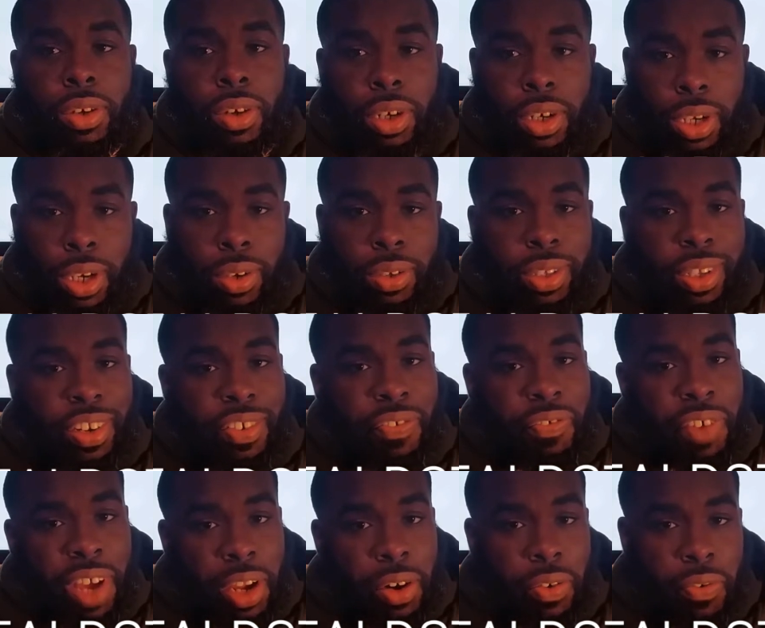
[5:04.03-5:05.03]
going to go to the
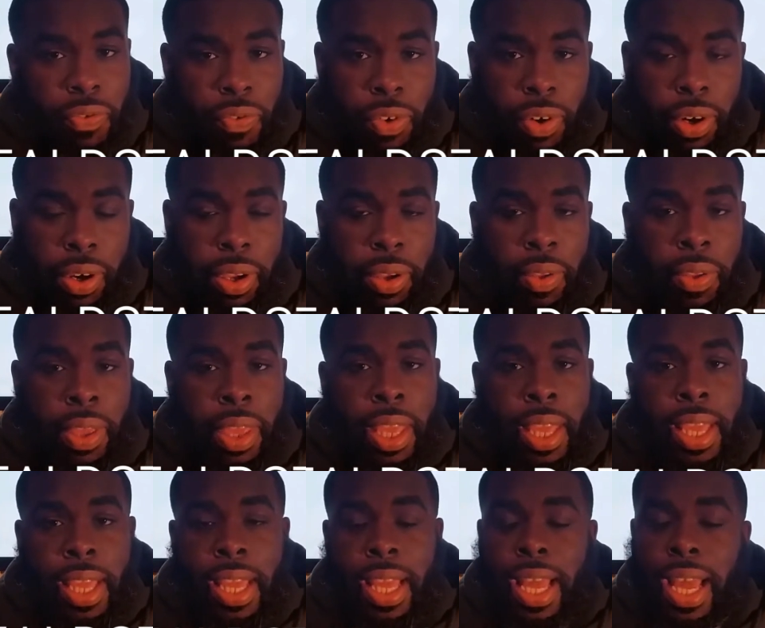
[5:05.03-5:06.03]
Final Four.
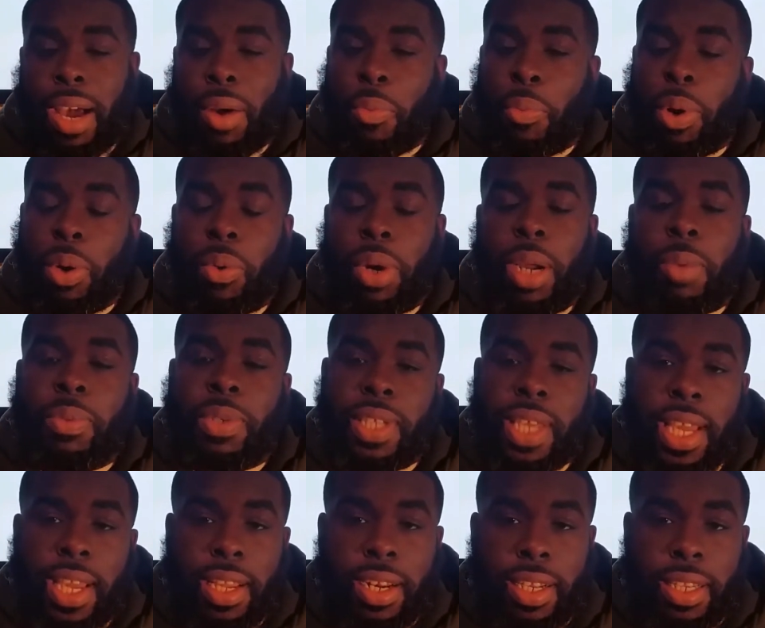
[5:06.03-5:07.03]
But what I'm
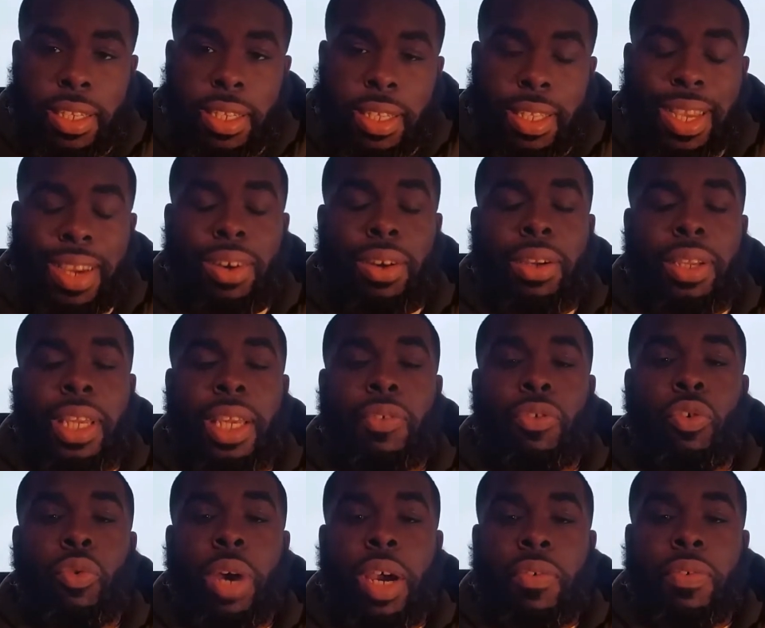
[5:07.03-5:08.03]
saying is they're going to
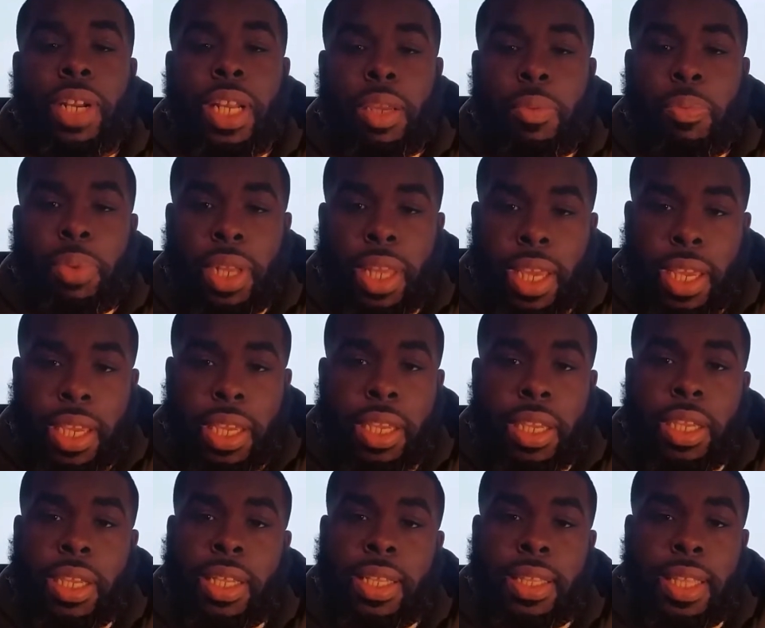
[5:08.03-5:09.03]
give whoever they play
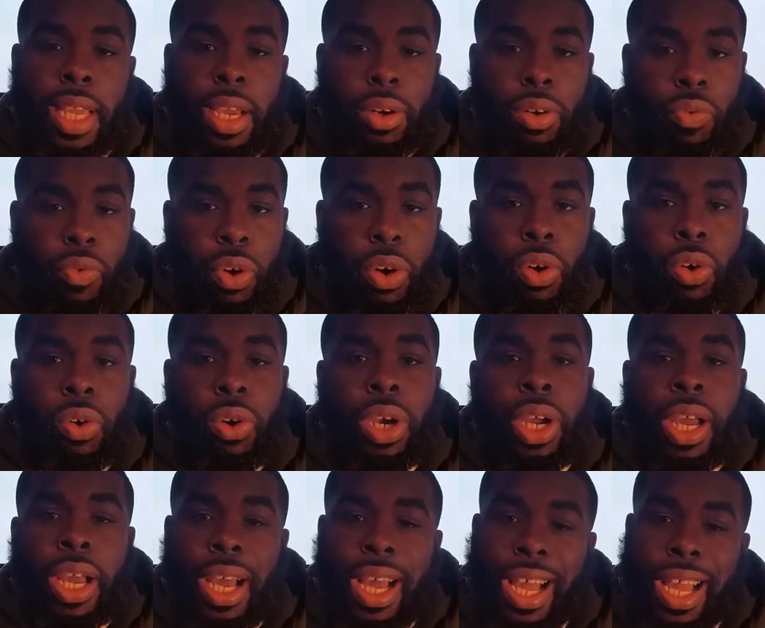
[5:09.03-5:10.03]
down the road
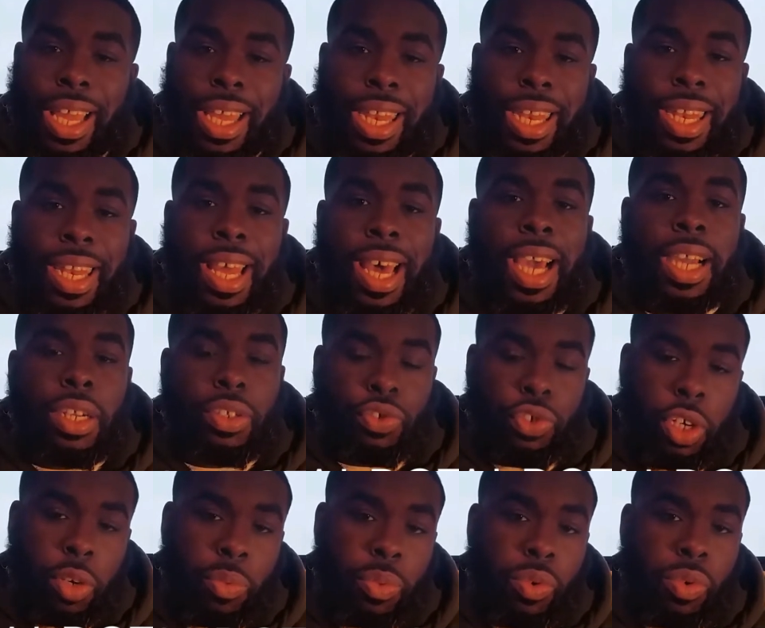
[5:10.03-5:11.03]
a lot of
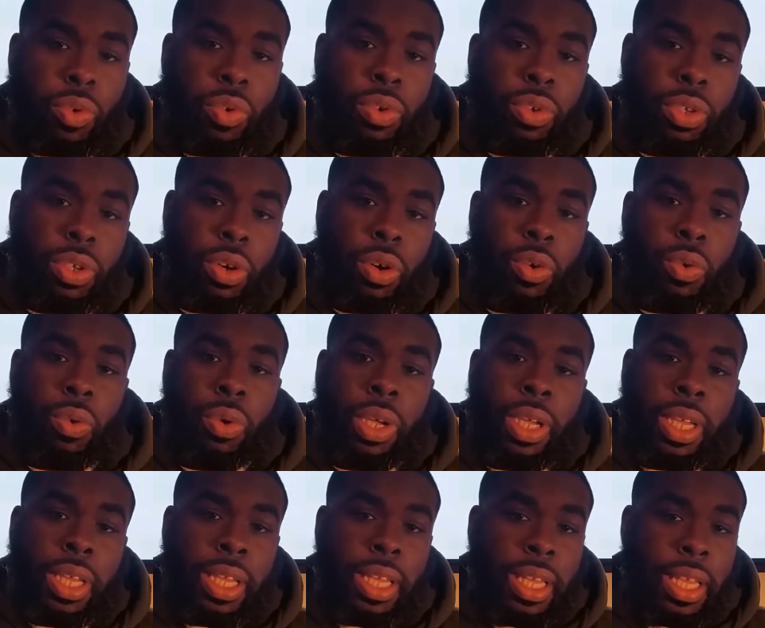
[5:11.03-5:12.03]
trouble. So
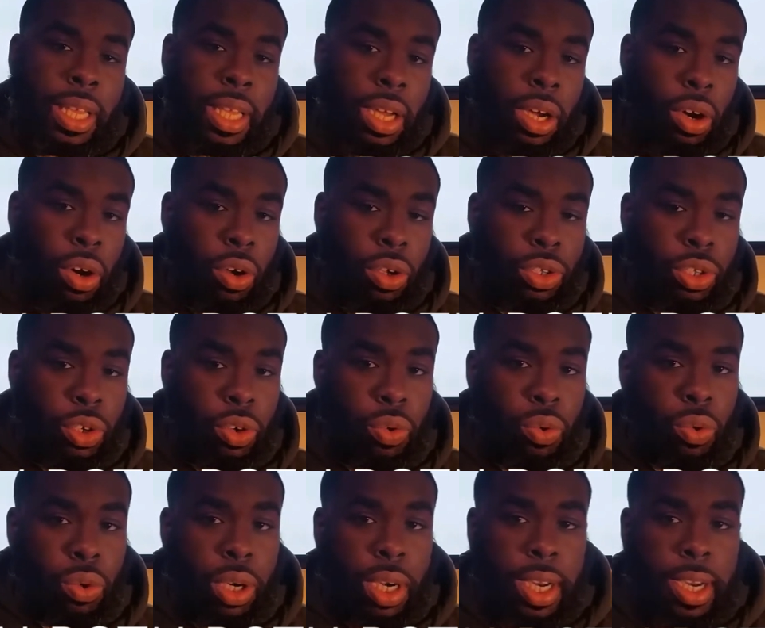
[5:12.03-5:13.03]

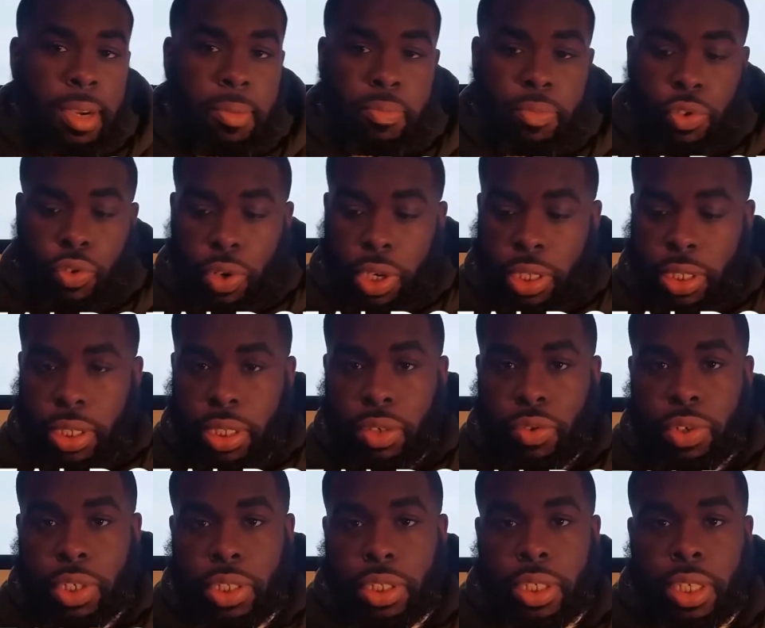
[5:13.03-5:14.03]
also Chris
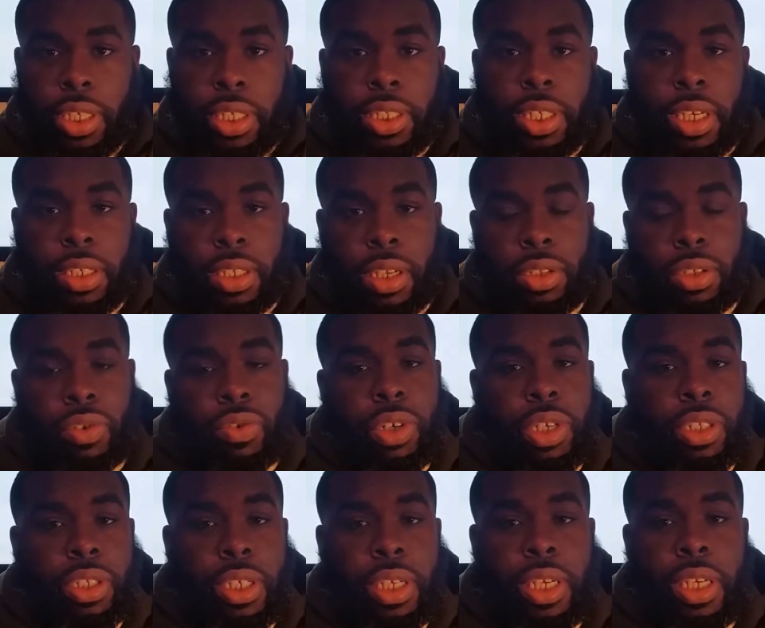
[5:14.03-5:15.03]
G, shouts out to
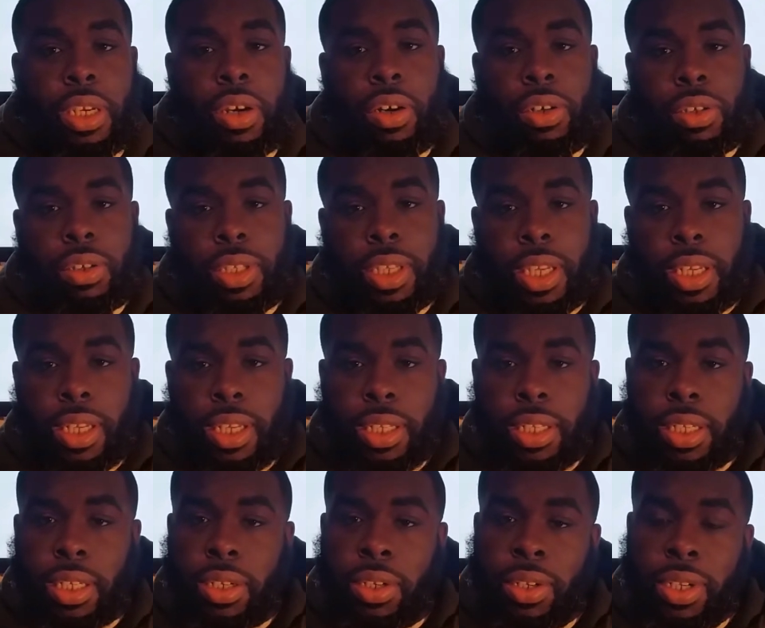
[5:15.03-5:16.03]
Chris G. He also said,
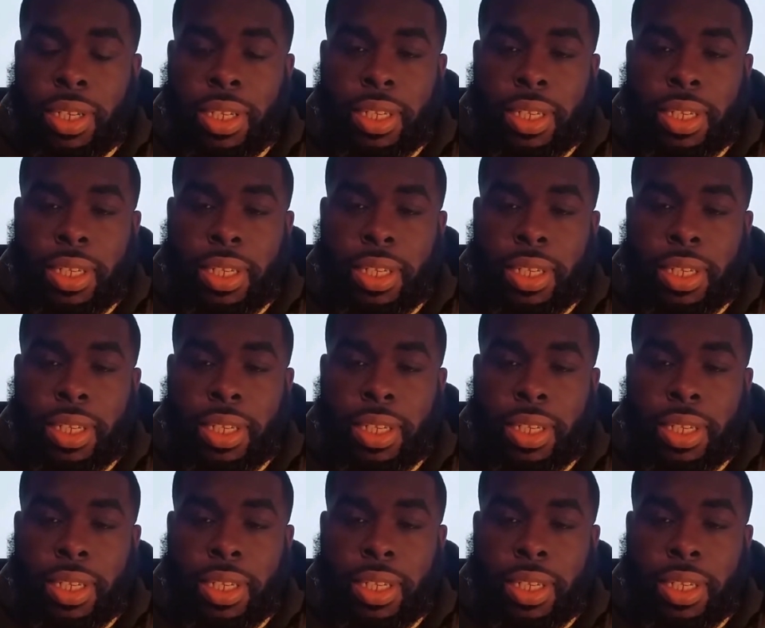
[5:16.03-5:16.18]
listen,